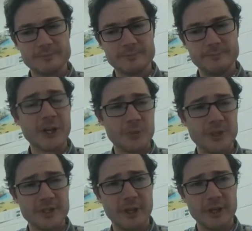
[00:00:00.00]
management
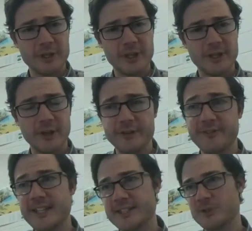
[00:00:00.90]
of our
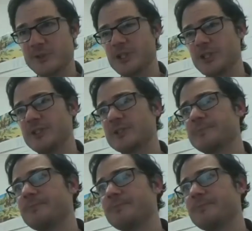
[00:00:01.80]
invasive species.